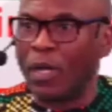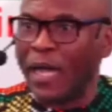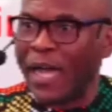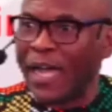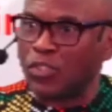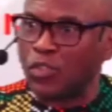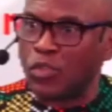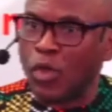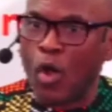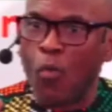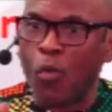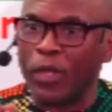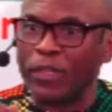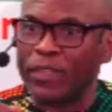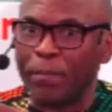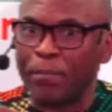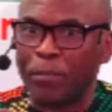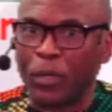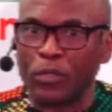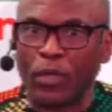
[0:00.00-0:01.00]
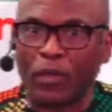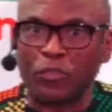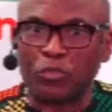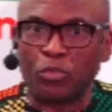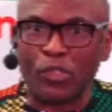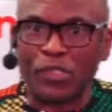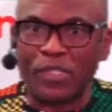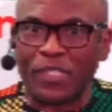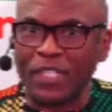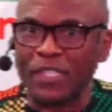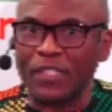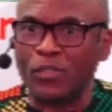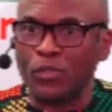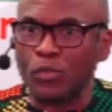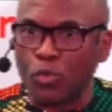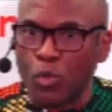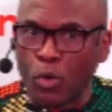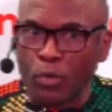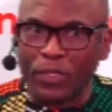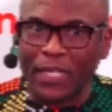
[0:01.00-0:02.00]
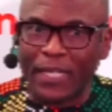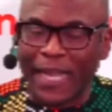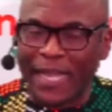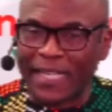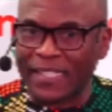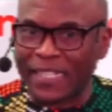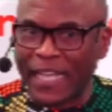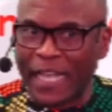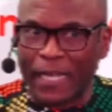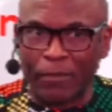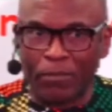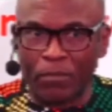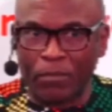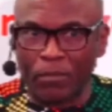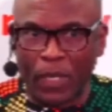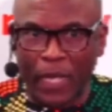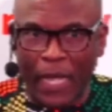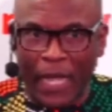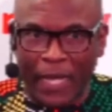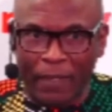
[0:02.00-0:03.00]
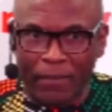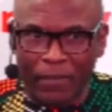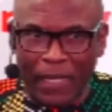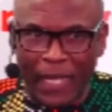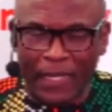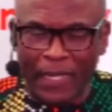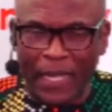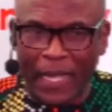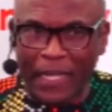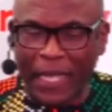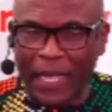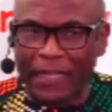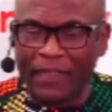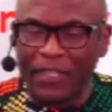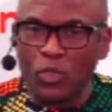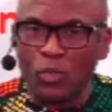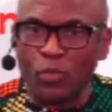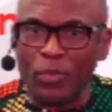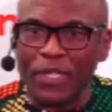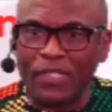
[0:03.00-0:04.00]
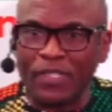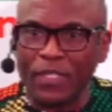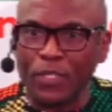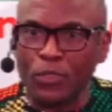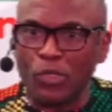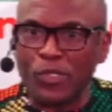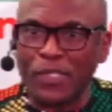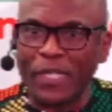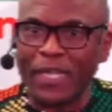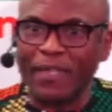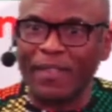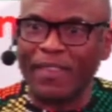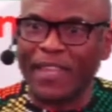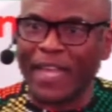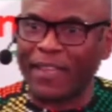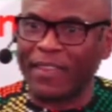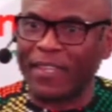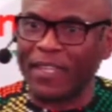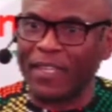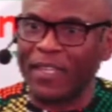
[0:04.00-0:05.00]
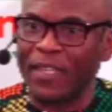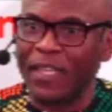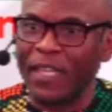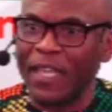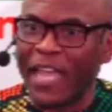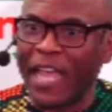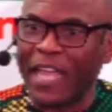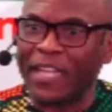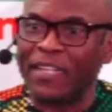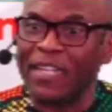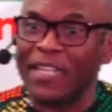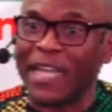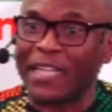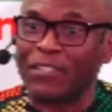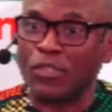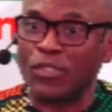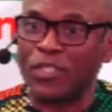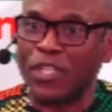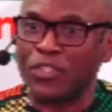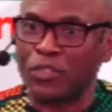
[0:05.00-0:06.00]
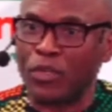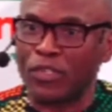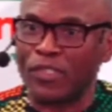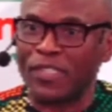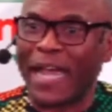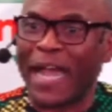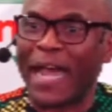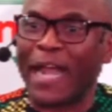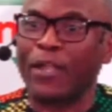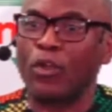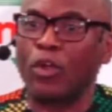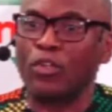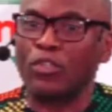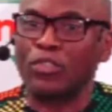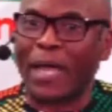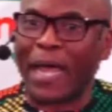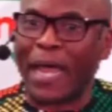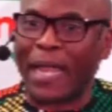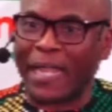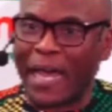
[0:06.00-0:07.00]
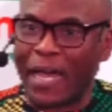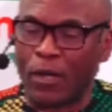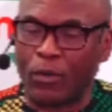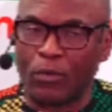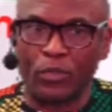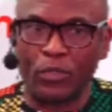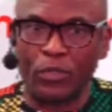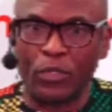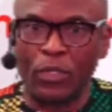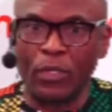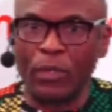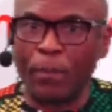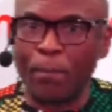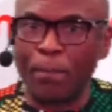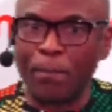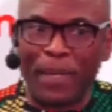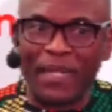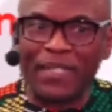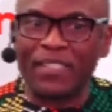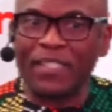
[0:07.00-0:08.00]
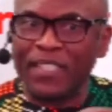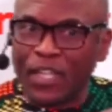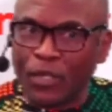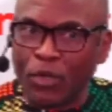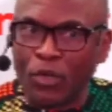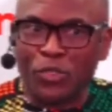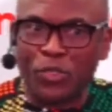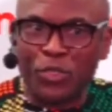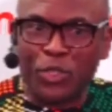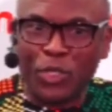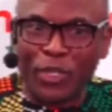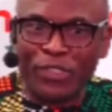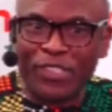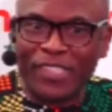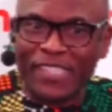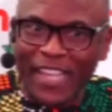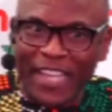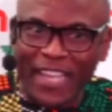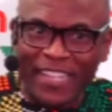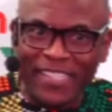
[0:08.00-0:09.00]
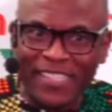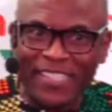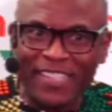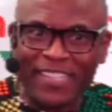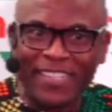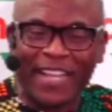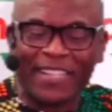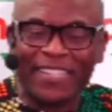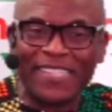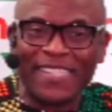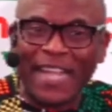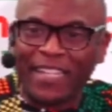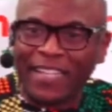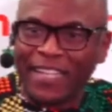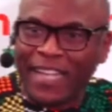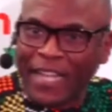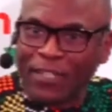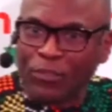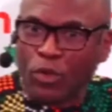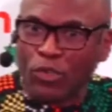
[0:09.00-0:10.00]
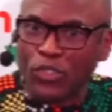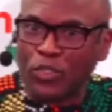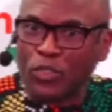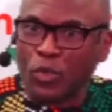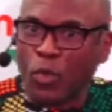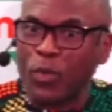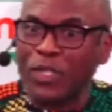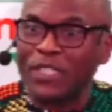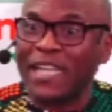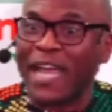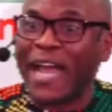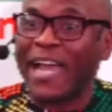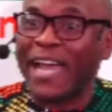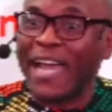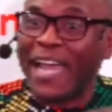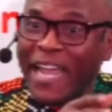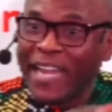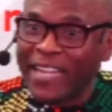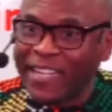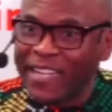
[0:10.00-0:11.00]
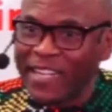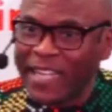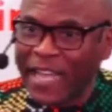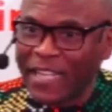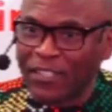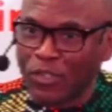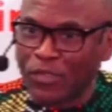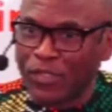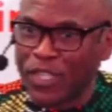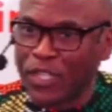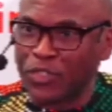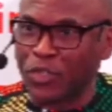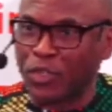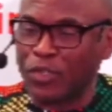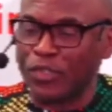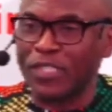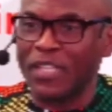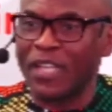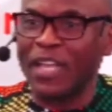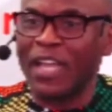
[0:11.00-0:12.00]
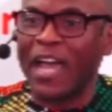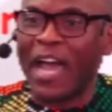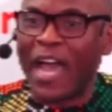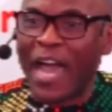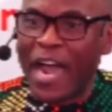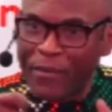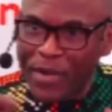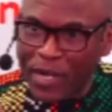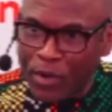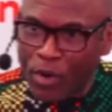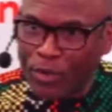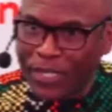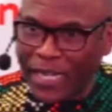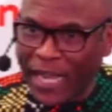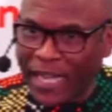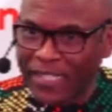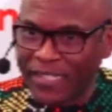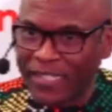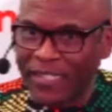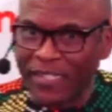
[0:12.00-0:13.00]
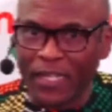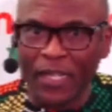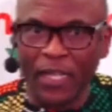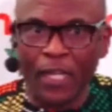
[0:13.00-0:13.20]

I saw what the board of trustees wrote the last time uh, this week. you know, saying that the ethnic associations are not allowed. But the constitution says that the satellite organizations, which are ethnic associations, are recognized.